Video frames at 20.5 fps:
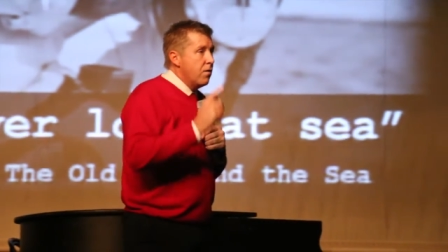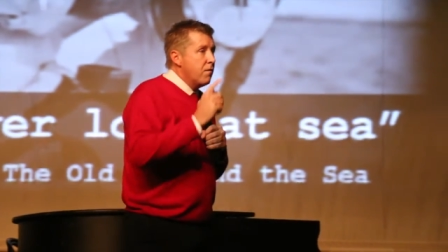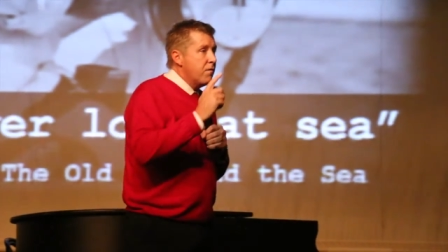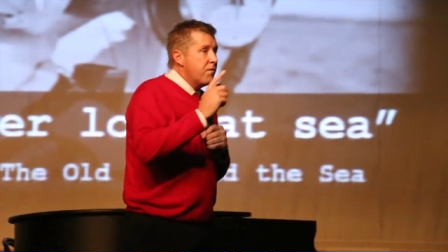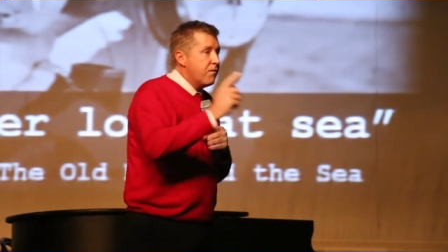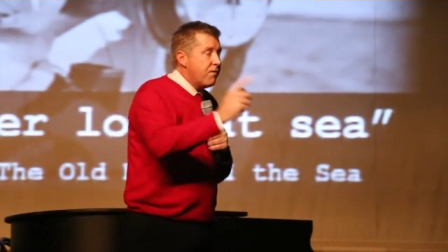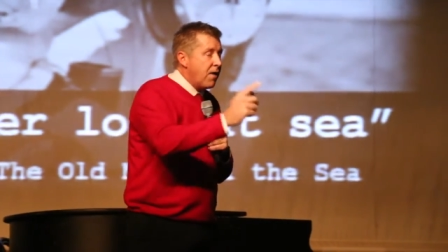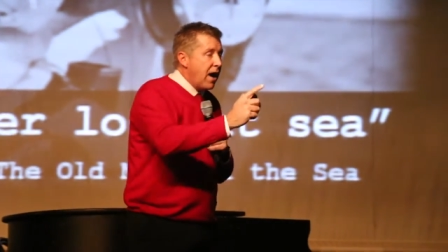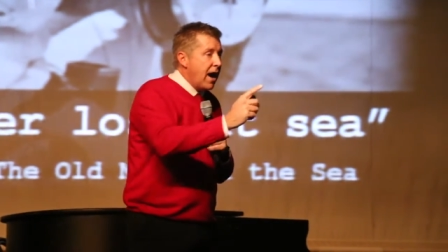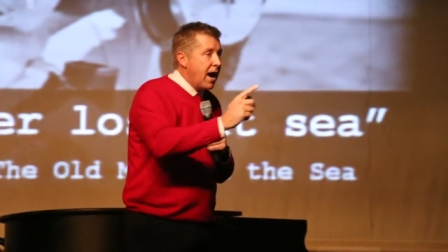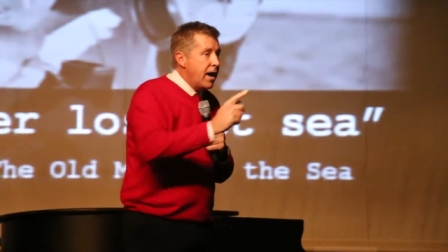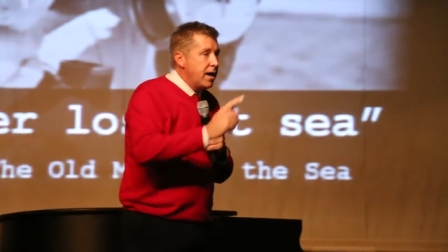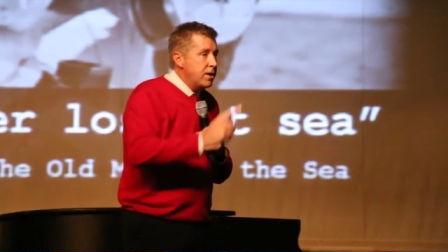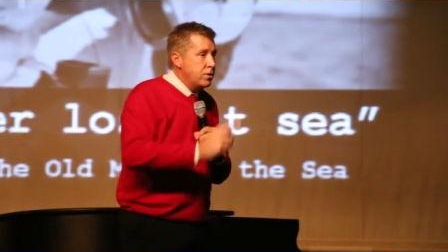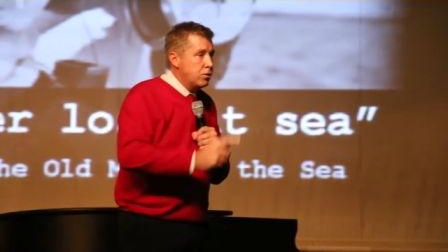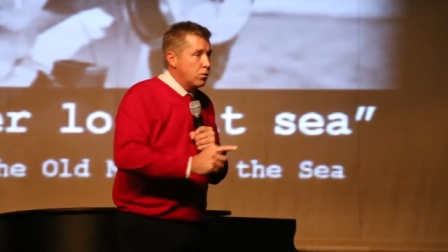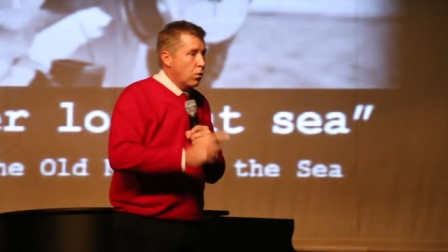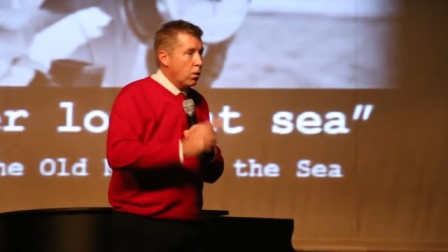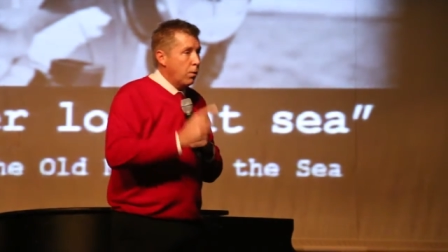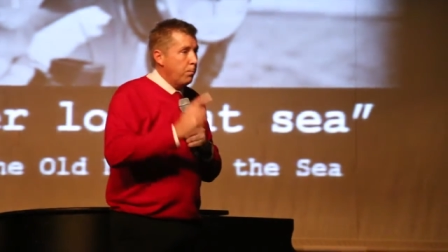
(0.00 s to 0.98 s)

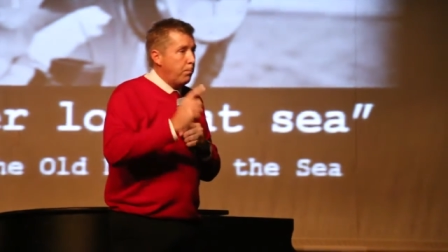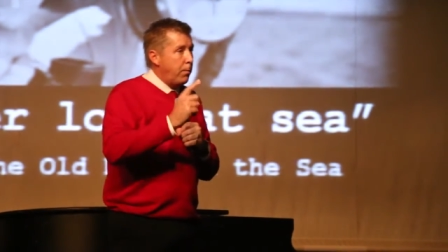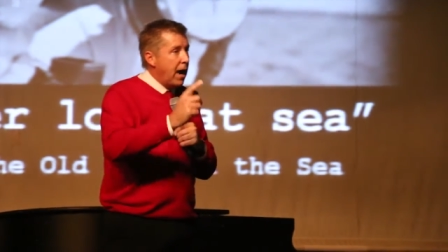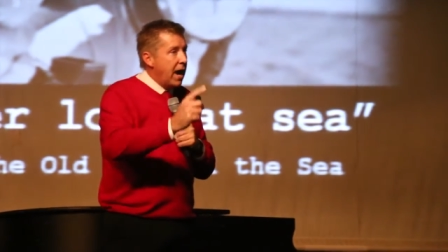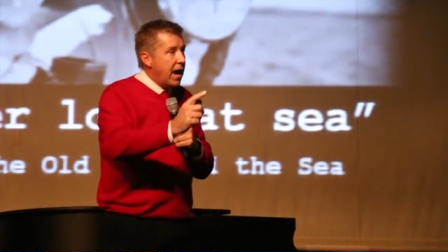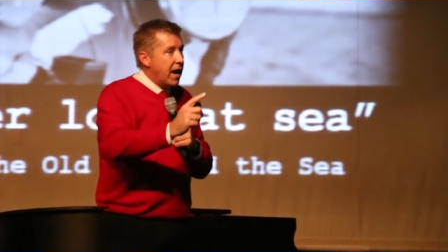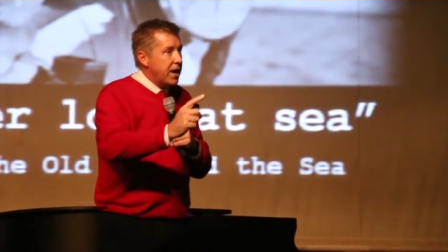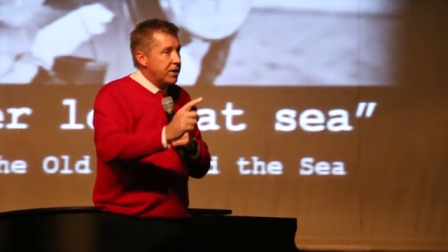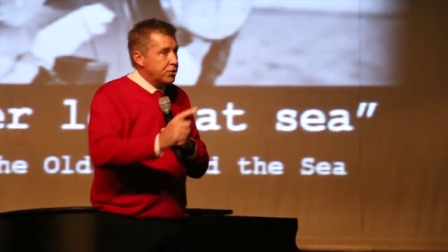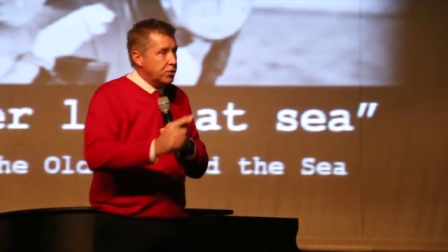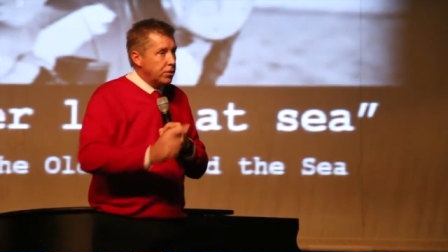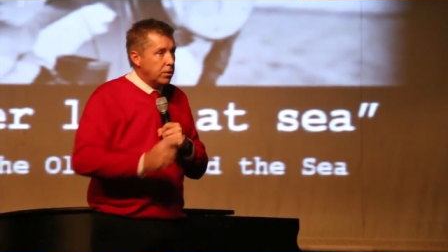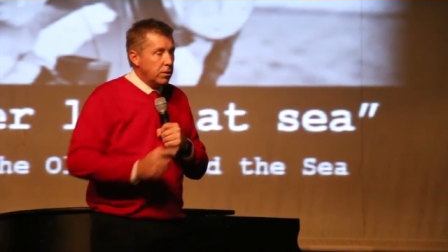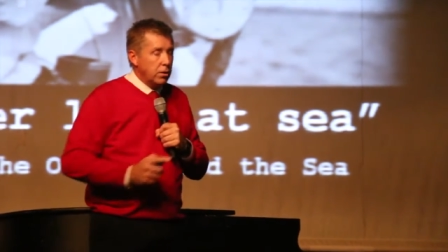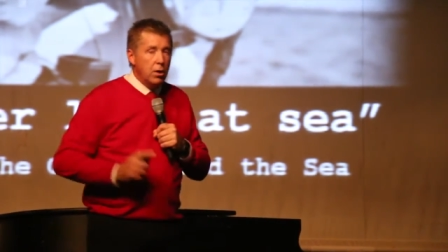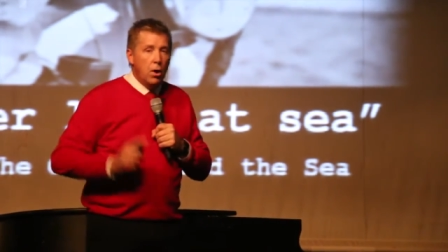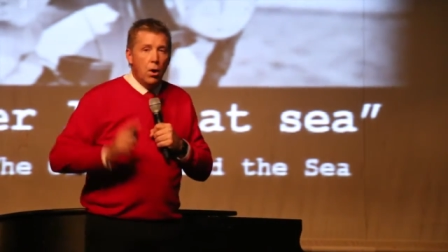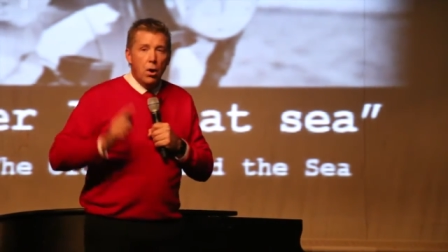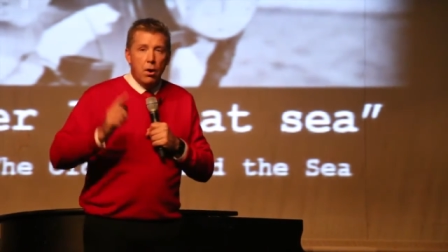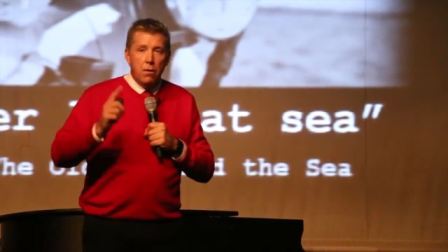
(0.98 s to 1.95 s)
Find your
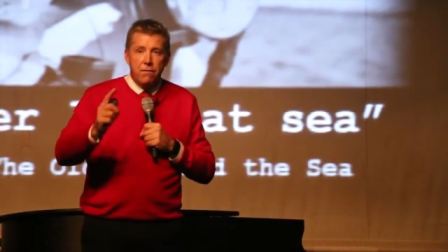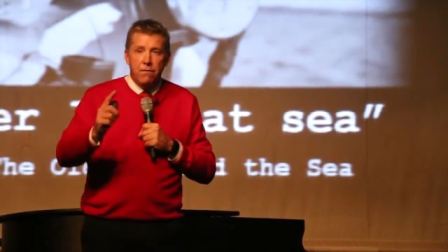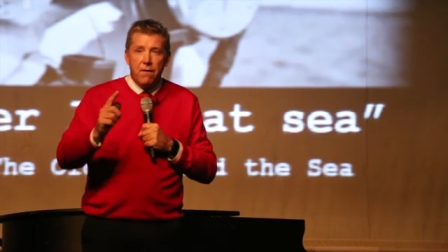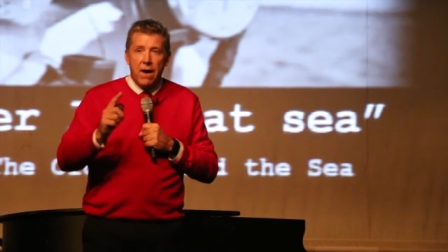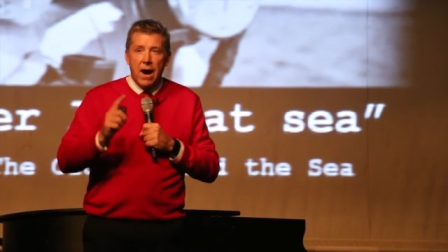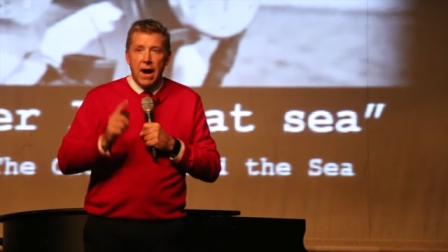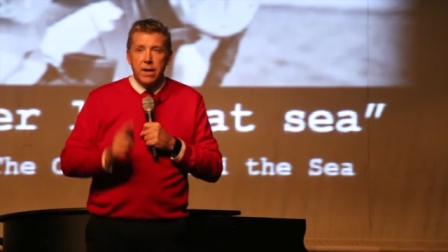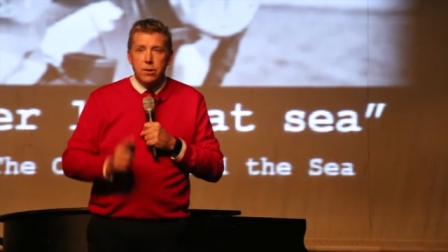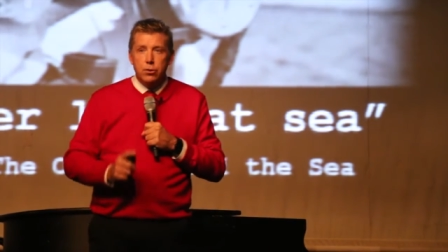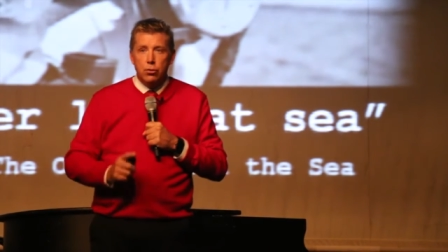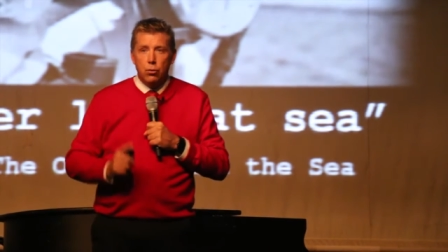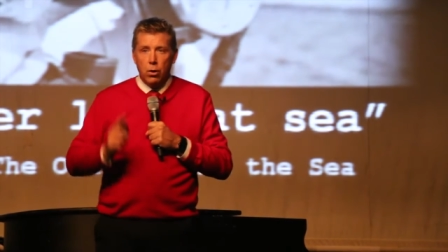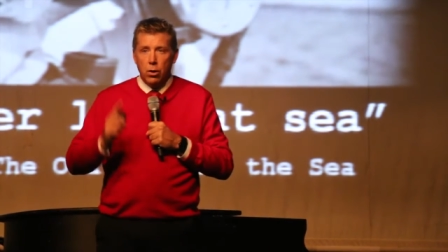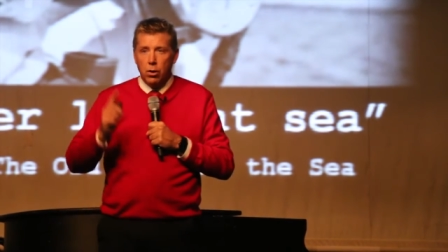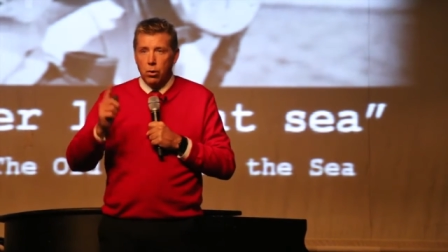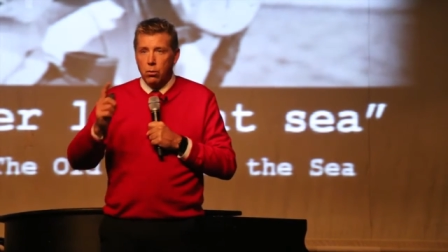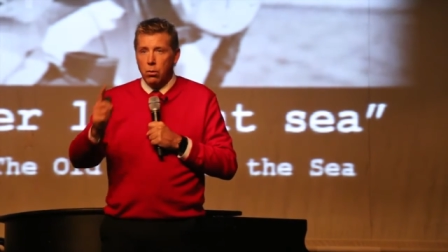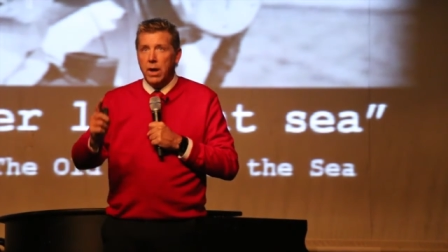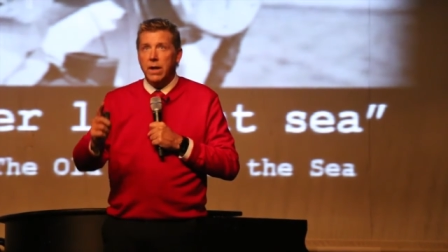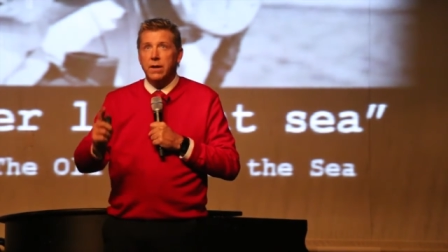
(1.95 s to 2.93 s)
passion, find
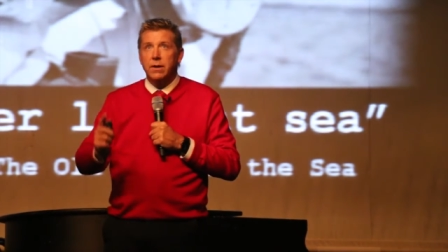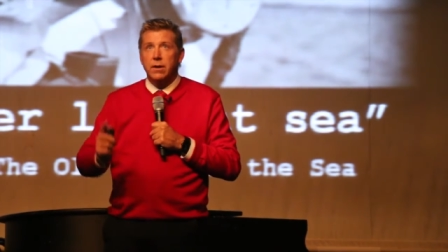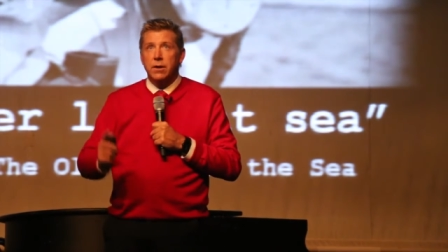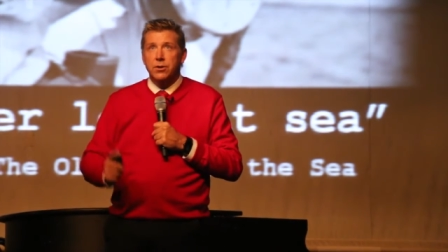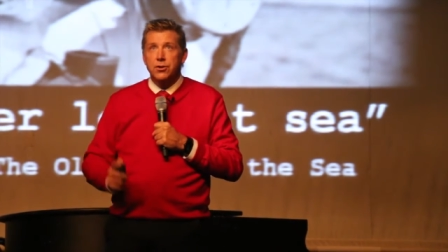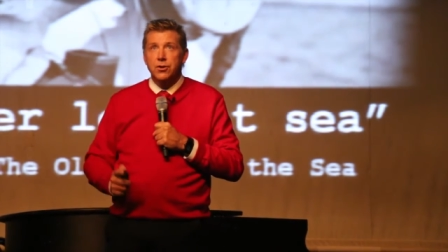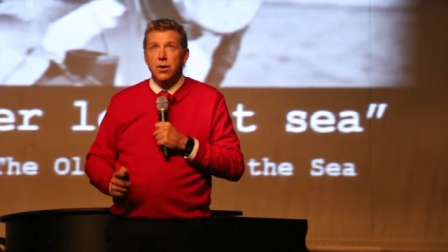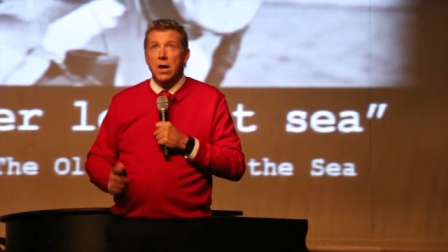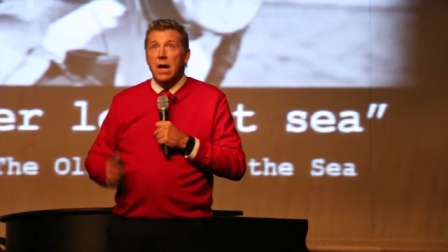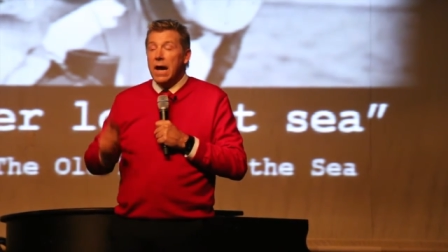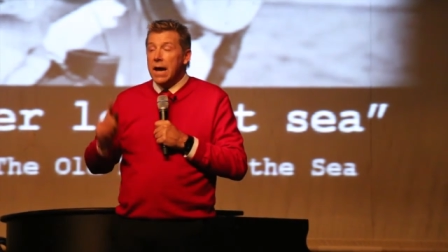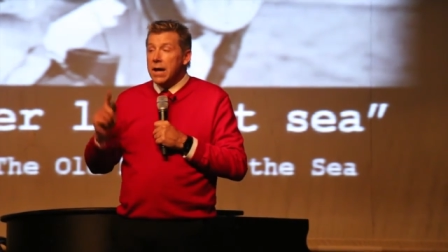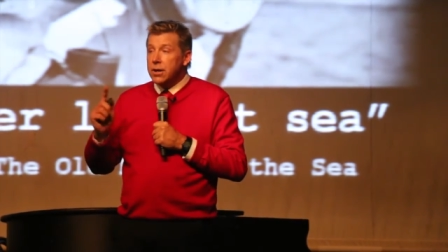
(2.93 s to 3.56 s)
your greatness,